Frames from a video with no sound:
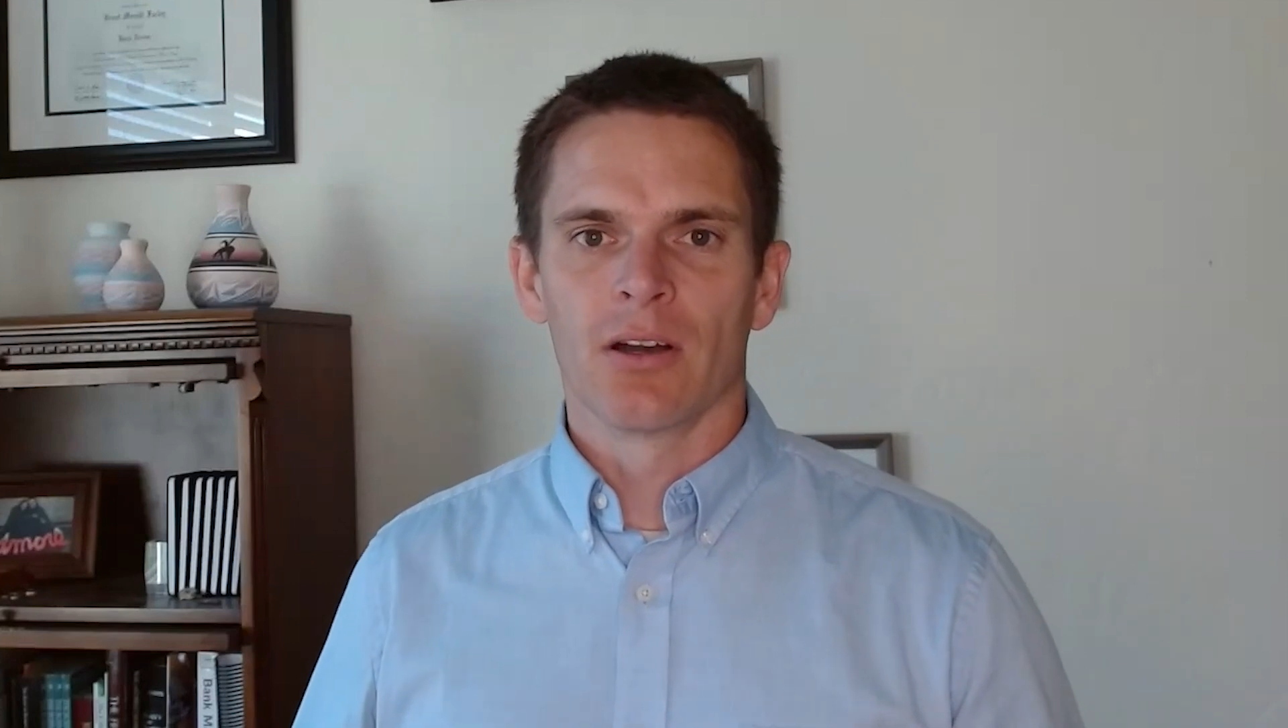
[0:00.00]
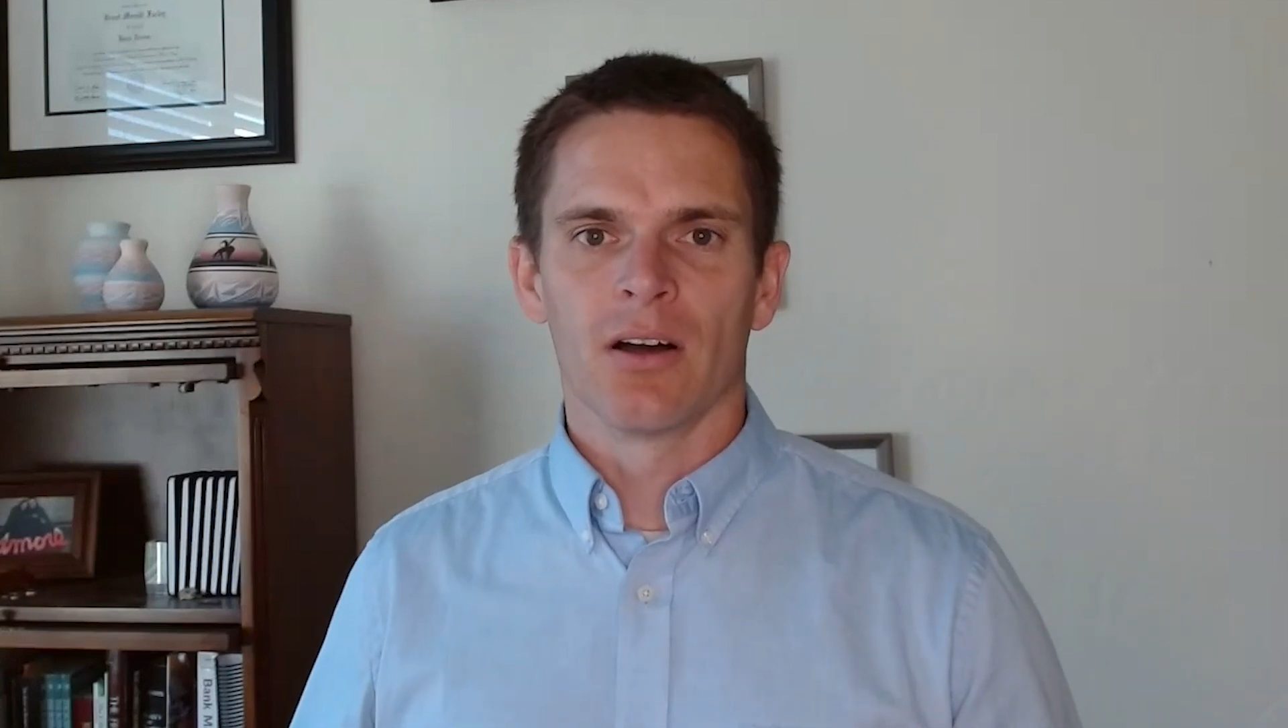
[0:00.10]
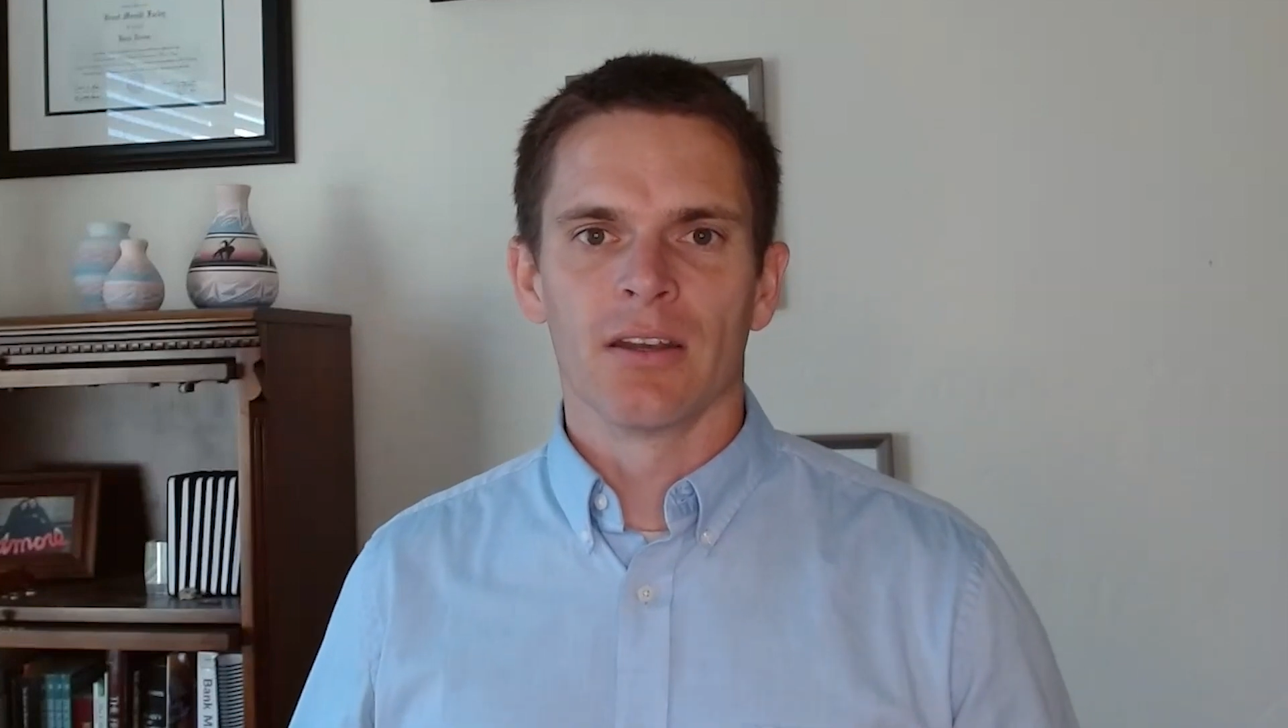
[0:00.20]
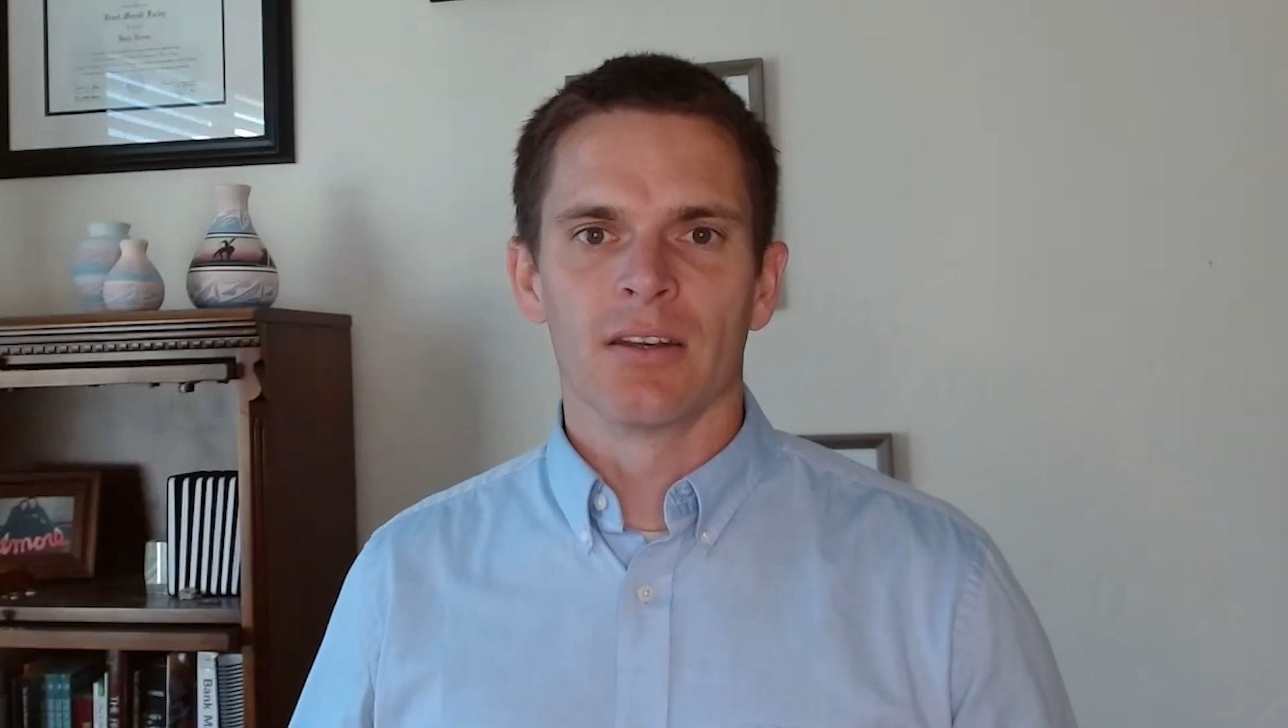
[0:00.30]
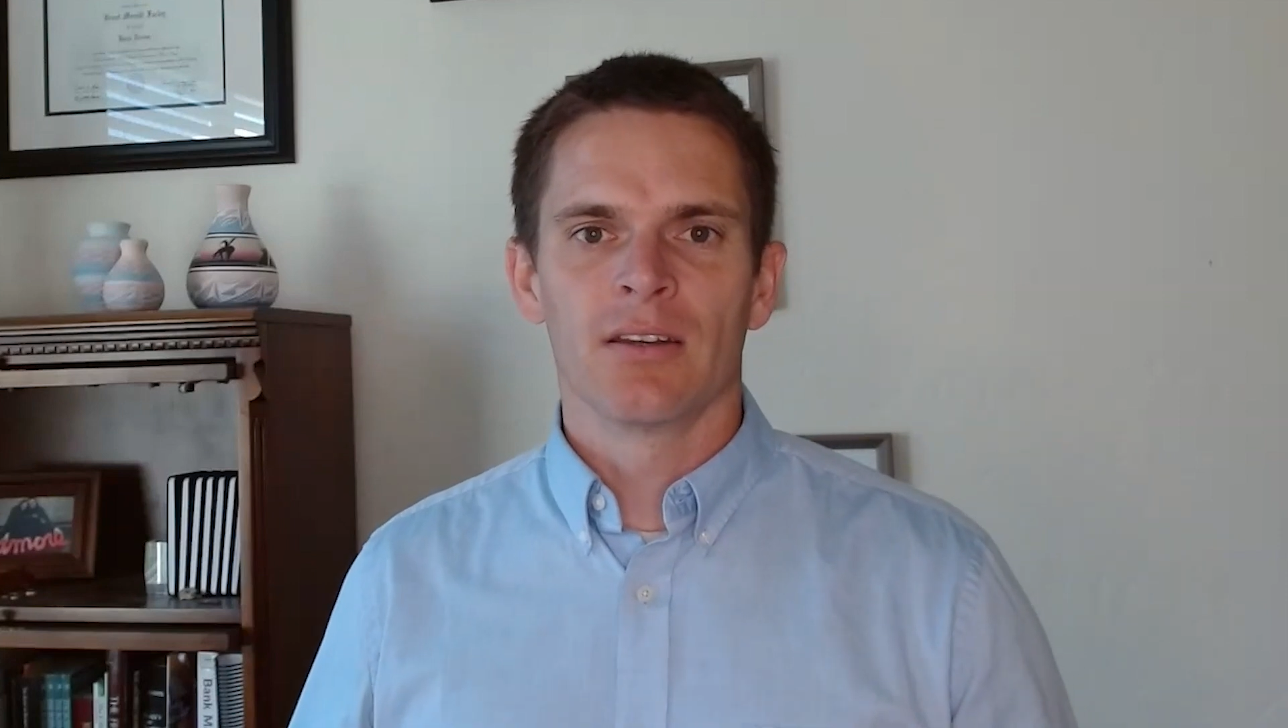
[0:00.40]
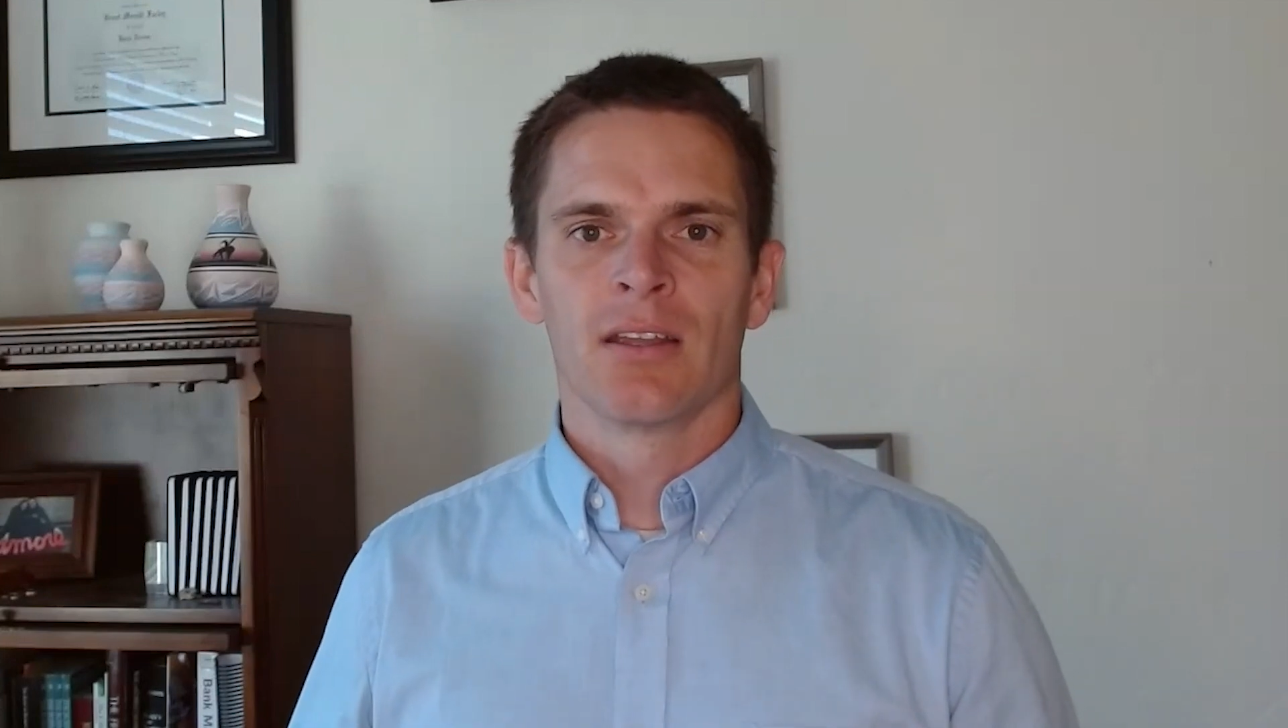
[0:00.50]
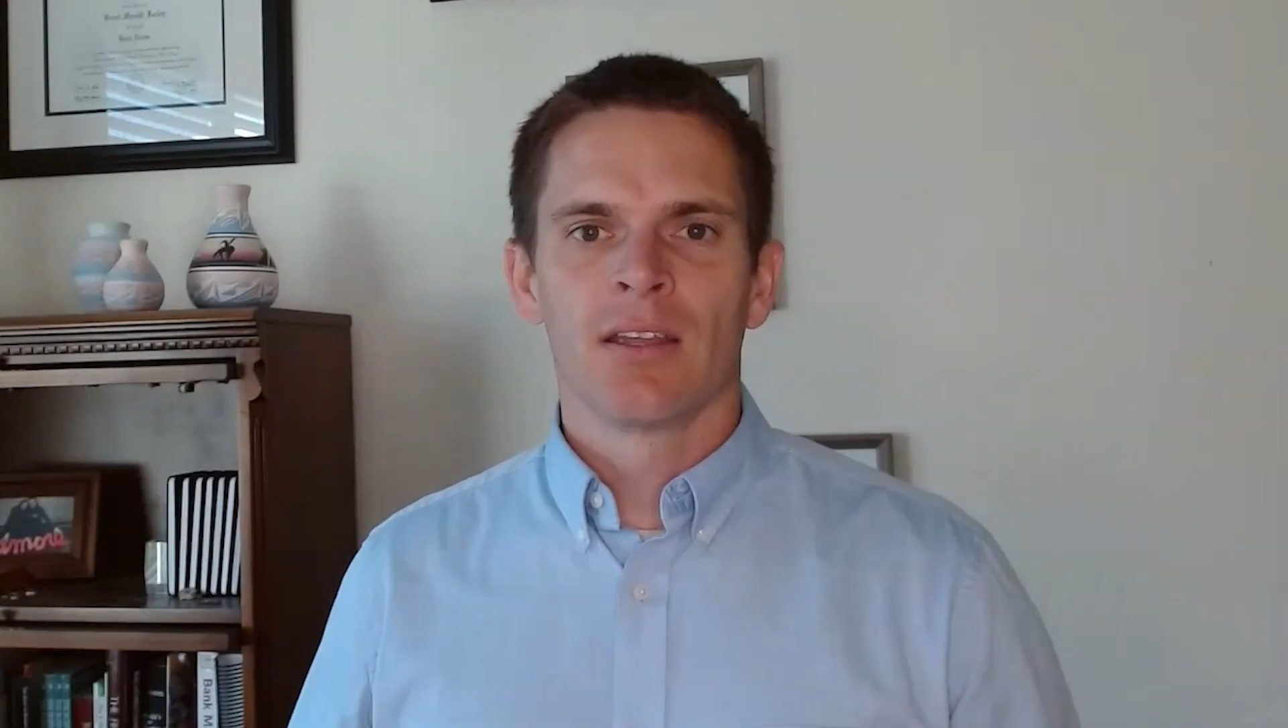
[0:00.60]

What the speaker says: on